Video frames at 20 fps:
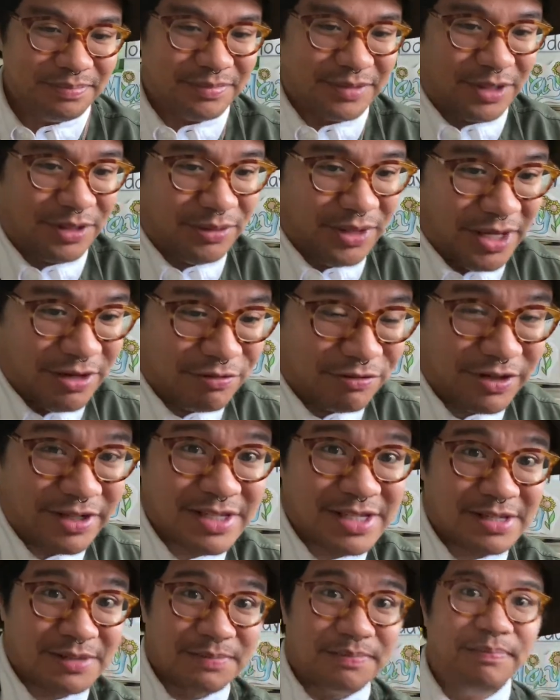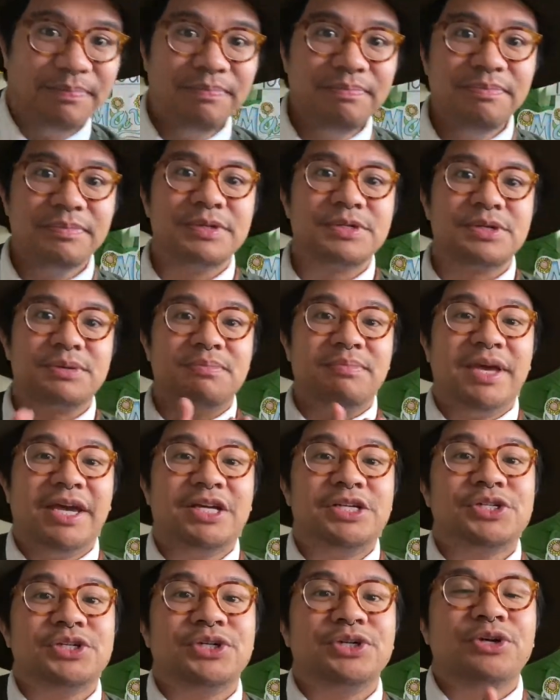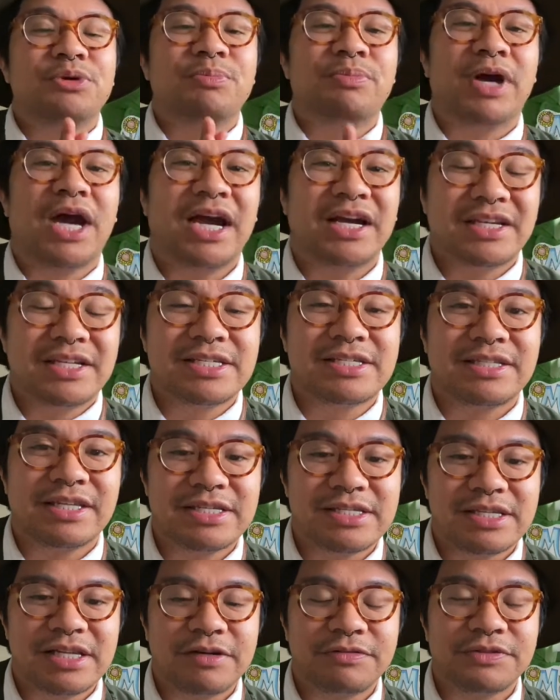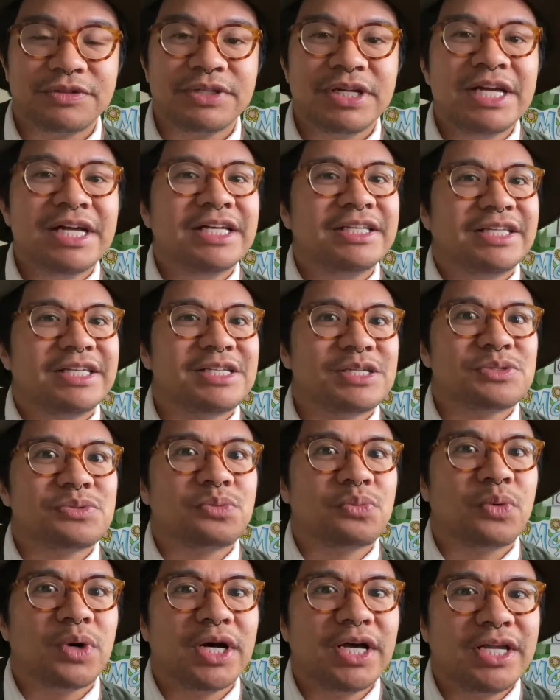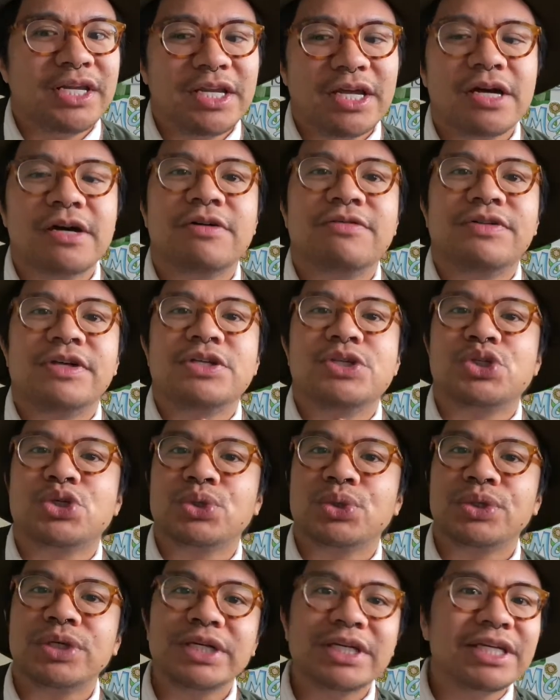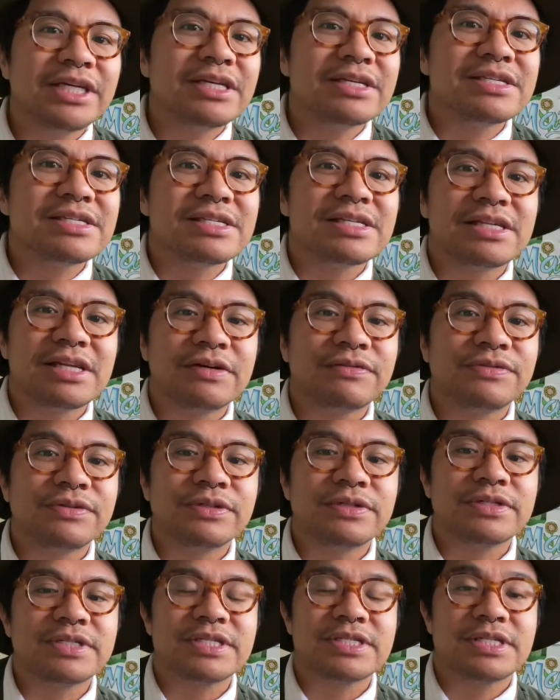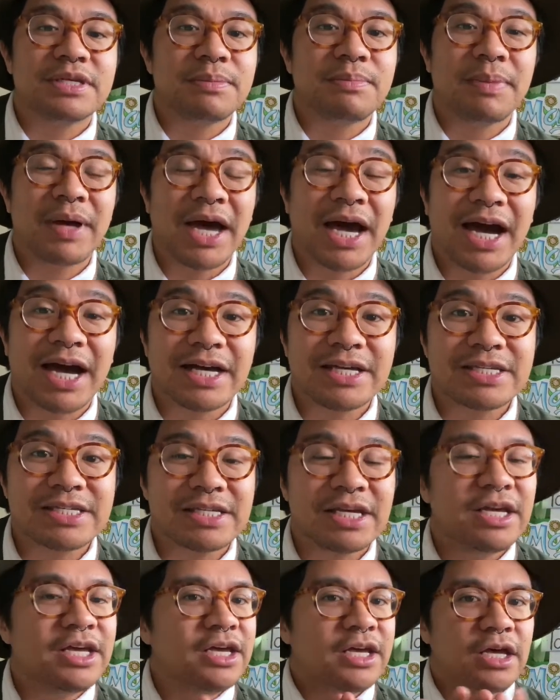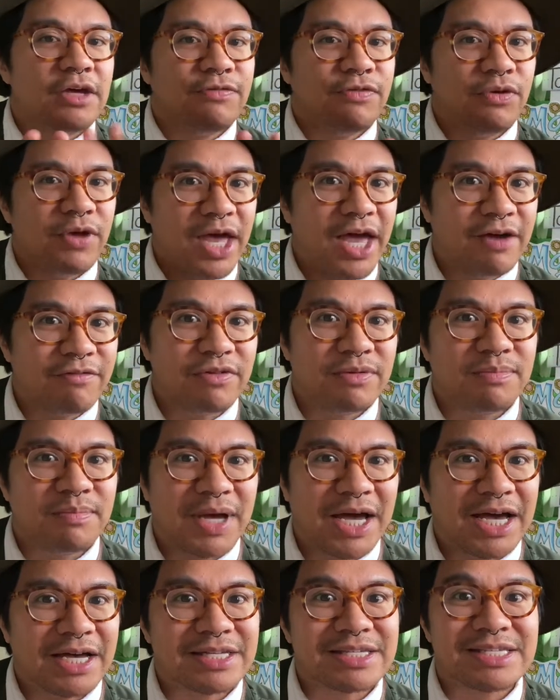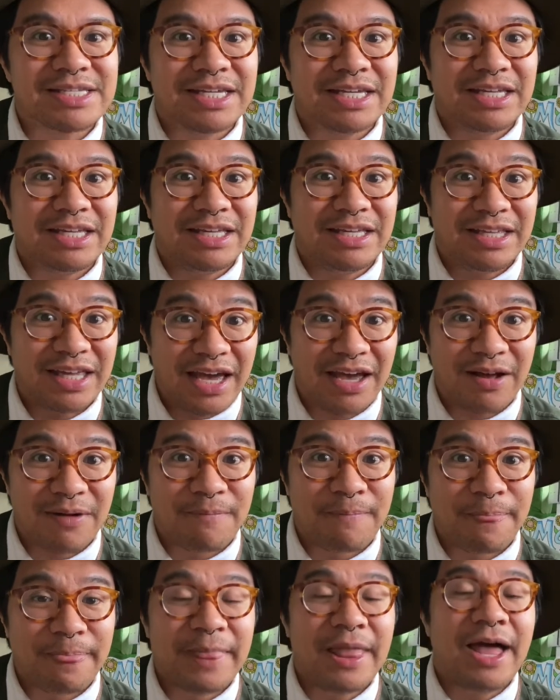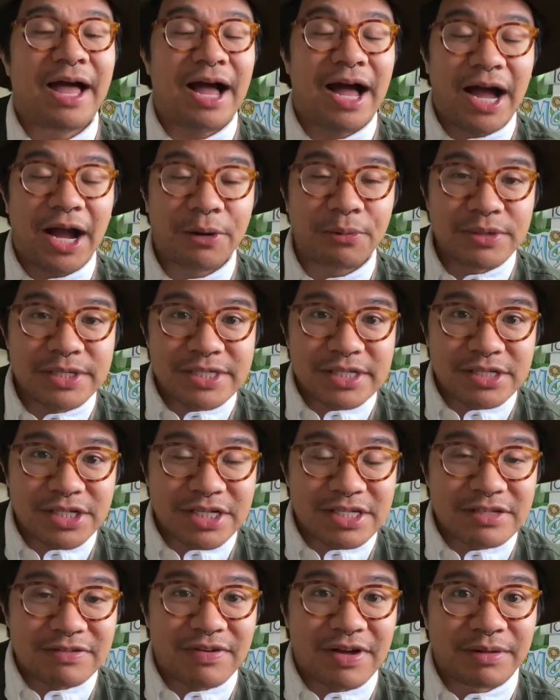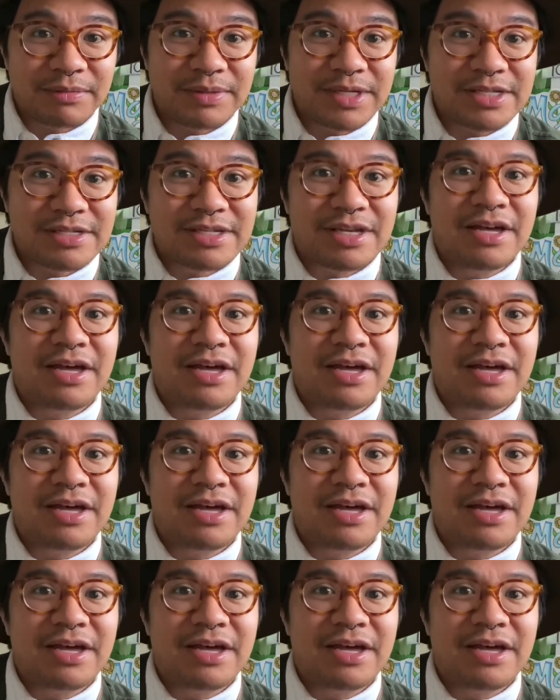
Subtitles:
Okay, friends? So make sure you practice this level. This is one of the trickiest levels to pass if you haven't passed it yet. I would suggest families,